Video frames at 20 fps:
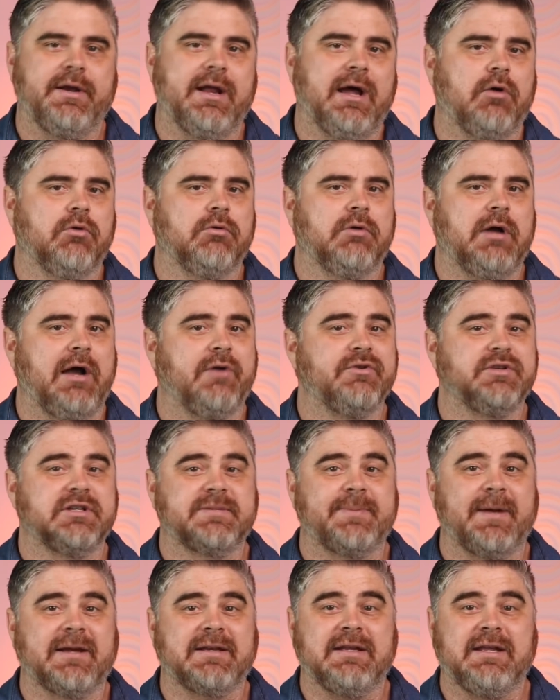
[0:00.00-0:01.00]
Now, I was
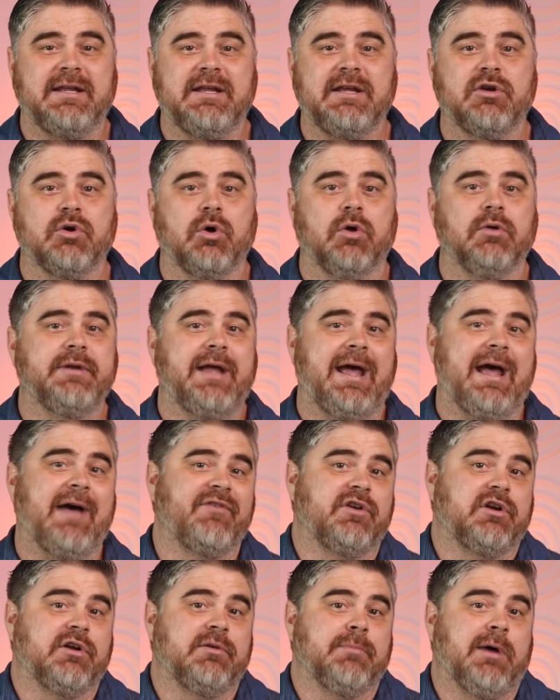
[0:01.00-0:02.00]
expecting Eagle to
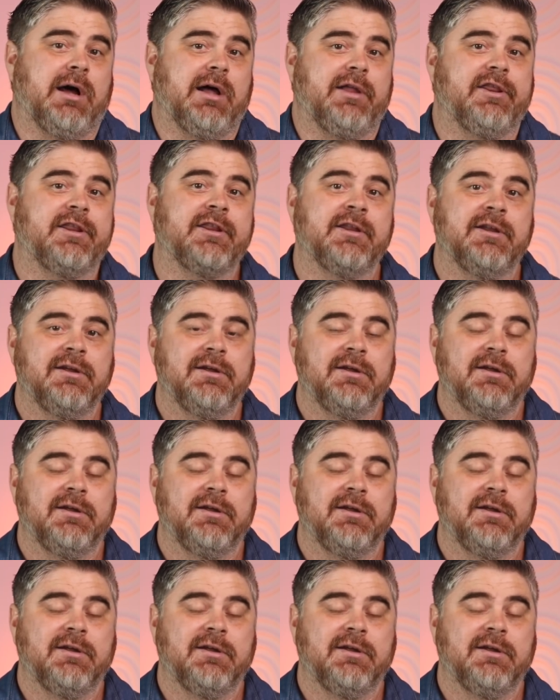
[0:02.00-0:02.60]
have a good month.